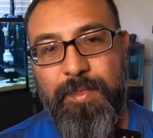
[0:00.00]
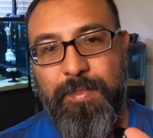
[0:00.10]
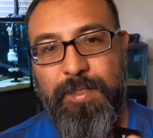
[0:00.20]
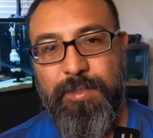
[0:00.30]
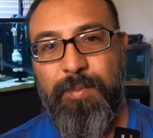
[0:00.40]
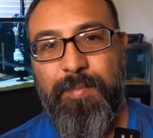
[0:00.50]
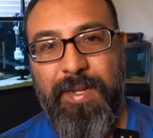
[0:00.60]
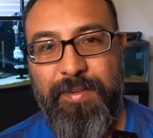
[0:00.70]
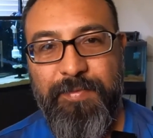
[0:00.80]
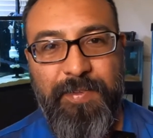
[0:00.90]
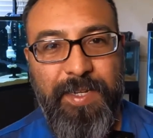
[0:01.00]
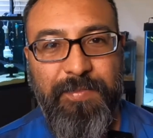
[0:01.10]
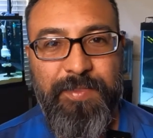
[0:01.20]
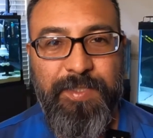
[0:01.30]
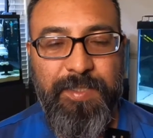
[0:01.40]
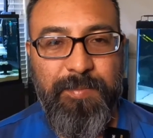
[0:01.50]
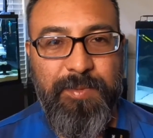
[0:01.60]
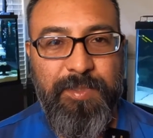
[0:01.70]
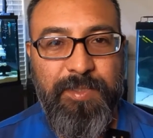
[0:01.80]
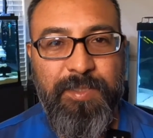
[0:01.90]
These are my 5
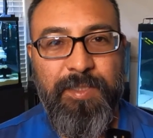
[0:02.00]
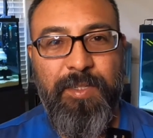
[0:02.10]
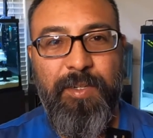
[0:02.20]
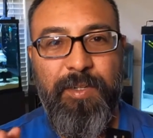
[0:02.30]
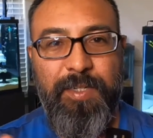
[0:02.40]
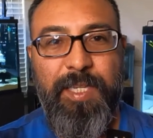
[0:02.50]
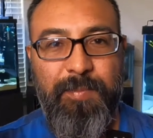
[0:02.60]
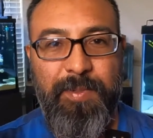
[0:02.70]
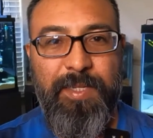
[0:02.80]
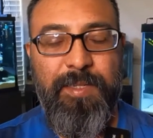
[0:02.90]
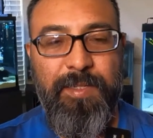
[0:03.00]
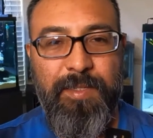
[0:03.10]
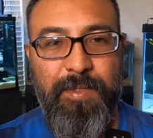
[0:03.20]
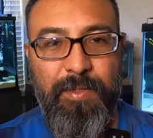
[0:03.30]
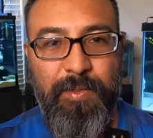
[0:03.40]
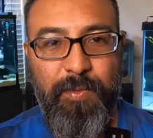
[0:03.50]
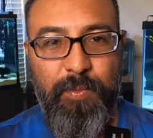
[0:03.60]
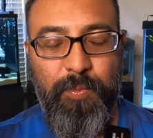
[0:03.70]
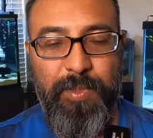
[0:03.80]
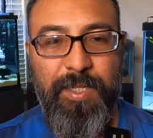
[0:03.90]
tips on keeping
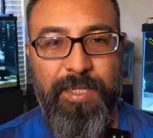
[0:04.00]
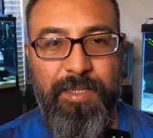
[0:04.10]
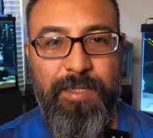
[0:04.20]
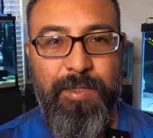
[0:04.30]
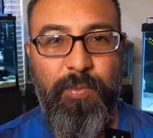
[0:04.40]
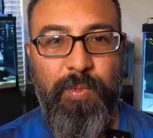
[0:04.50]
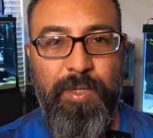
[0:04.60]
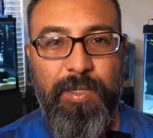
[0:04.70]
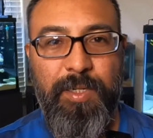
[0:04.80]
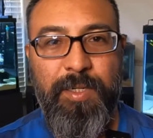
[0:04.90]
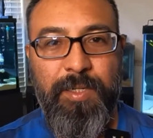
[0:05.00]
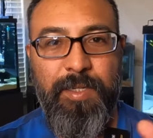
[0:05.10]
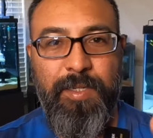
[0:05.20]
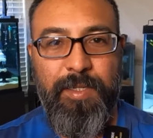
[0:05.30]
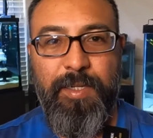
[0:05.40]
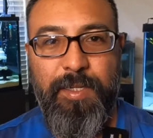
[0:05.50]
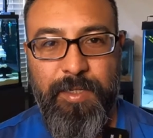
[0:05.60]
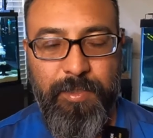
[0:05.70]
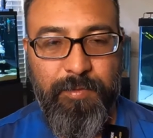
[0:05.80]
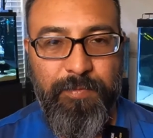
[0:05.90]
really clear water
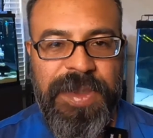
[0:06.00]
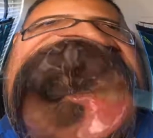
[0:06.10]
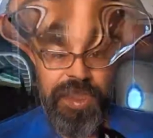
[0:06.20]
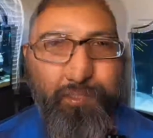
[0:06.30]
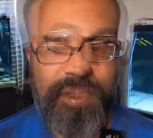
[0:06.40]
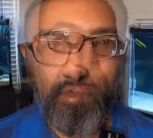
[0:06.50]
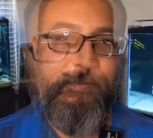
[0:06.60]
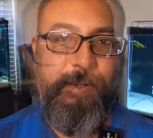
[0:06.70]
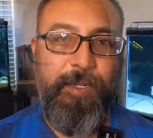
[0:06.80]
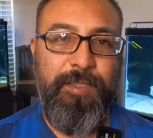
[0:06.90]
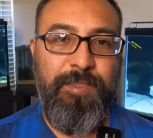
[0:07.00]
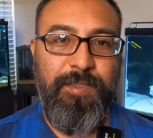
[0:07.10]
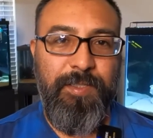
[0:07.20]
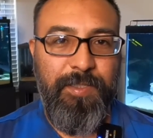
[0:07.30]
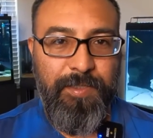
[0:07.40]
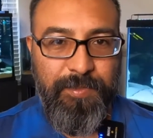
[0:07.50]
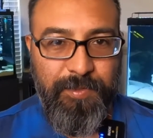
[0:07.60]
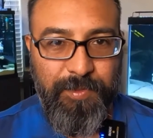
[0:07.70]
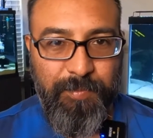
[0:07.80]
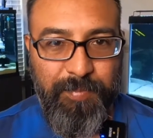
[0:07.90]
in your fish tank. First is
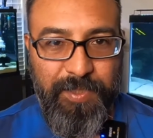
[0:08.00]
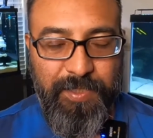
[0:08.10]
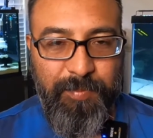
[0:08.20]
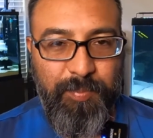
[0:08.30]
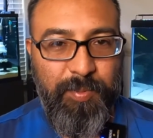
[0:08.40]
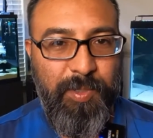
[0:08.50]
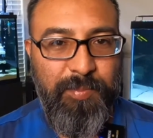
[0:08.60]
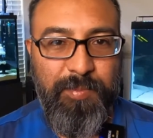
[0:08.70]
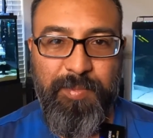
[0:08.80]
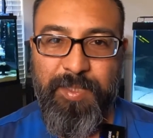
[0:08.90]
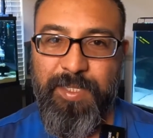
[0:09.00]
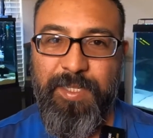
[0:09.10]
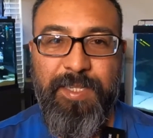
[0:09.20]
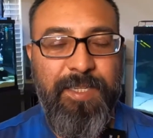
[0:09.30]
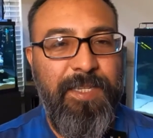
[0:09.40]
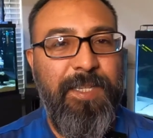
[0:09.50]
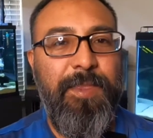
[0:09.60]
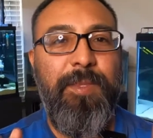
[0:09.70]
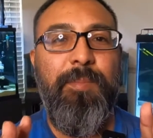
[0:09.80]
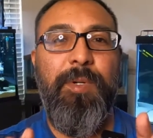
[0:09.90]
going to be probably
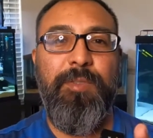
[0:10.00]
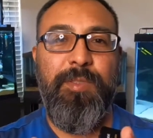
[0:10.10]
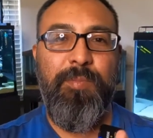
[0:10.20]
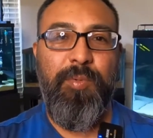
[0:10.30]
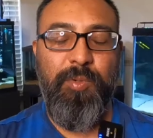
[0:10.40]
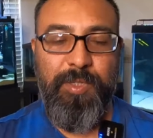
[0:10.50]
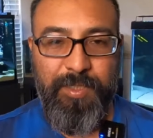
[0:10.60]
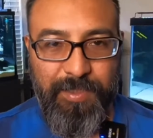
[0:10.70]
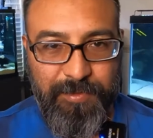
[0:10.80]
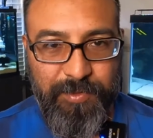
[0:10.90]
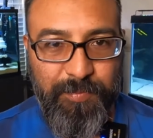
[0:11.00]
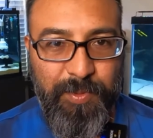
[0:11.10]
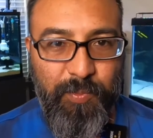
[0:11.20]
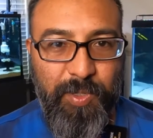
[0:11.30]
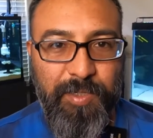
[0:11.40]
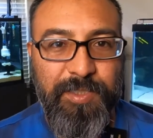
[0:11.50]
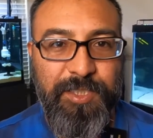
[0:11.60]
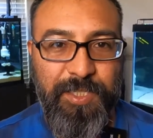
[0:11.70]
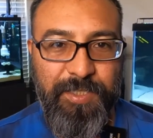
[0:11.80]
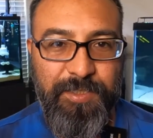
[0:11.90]
the most important, and that's going to be water
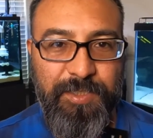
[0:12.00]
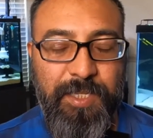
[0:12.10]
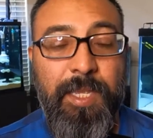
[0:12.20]
change.